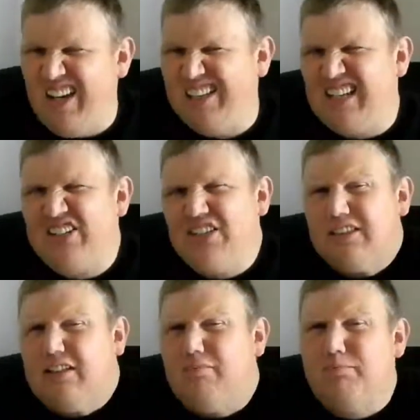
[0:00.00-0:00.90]
is that
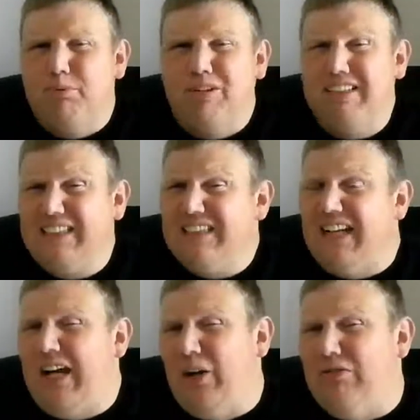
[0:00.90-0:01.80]
just a preseason
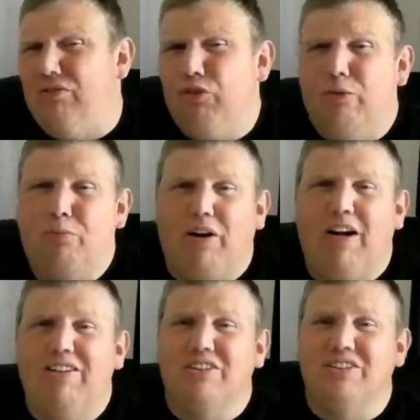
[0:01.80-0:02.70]
hangover for the
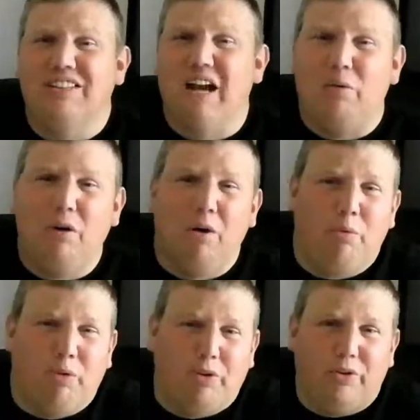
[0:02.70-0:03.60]
Browns, or is that what
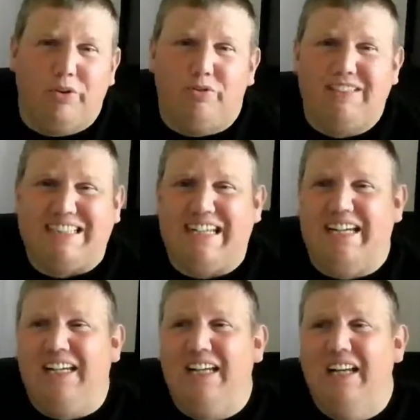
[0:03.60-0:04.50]
we're going to see?